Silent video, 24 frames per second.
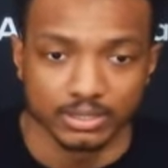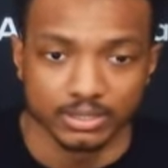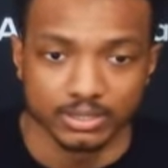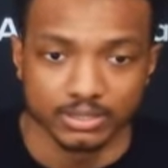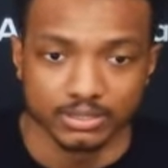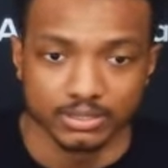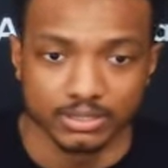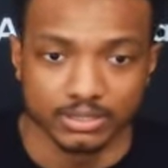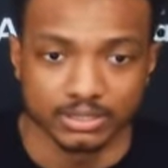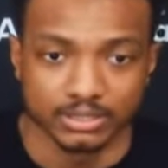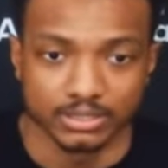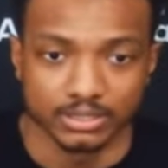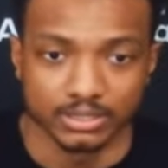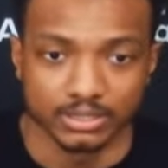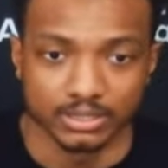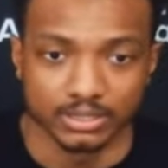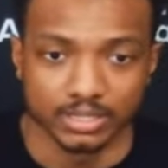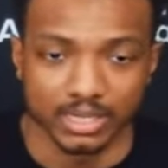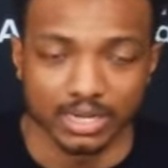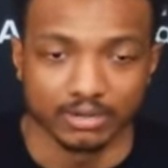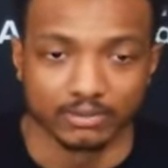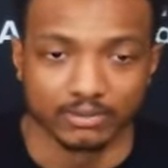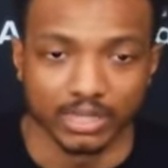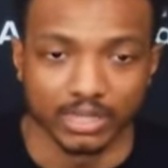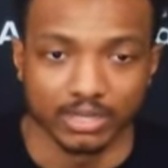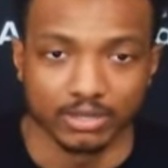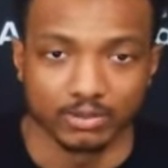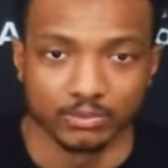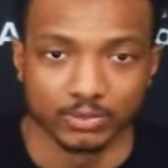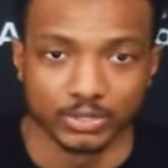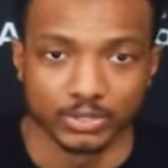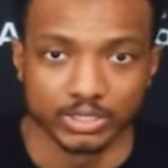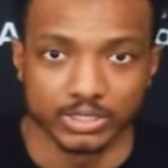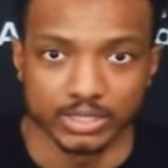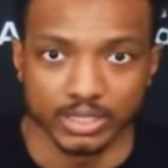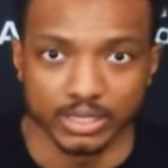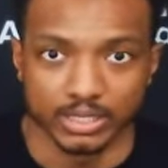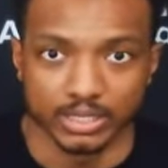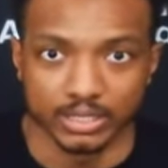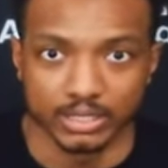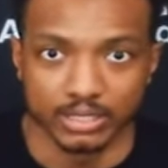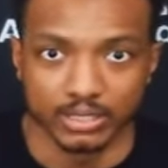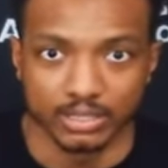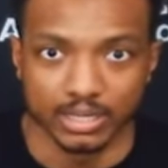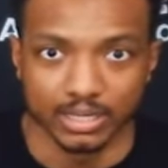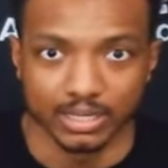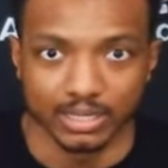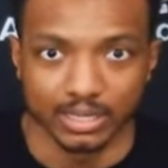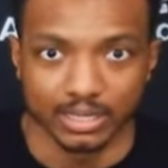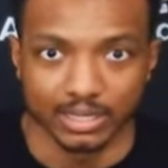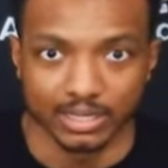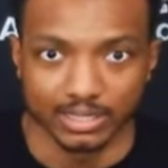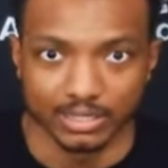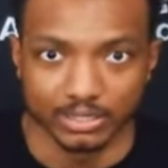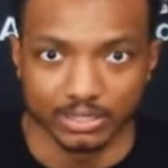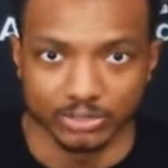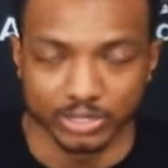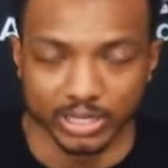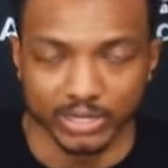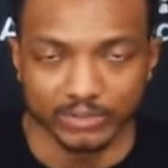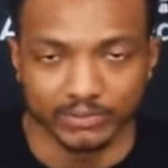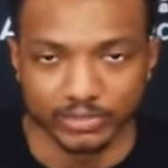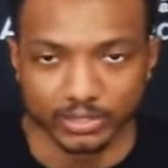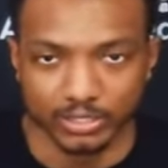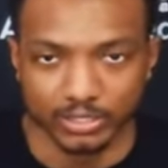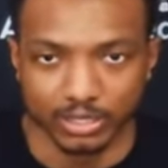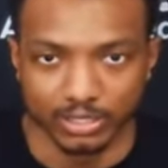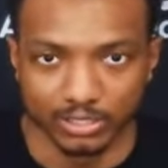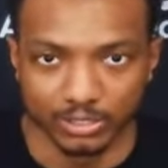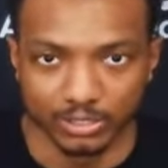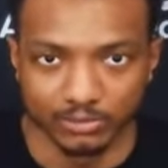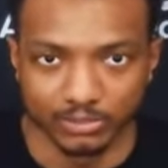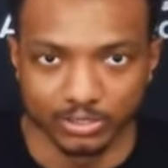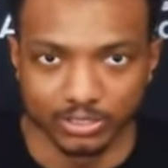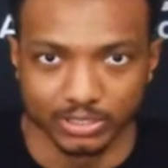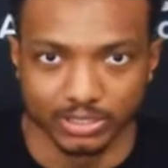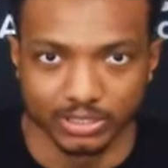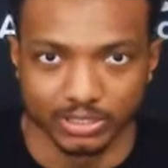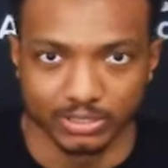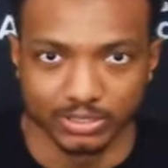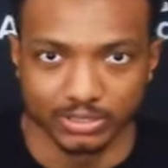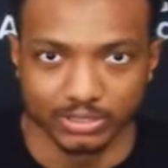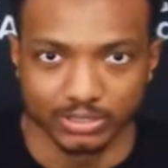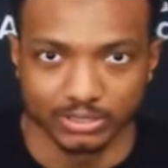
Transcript: it's just kind of like a reset, kind of like getting drafted all over again.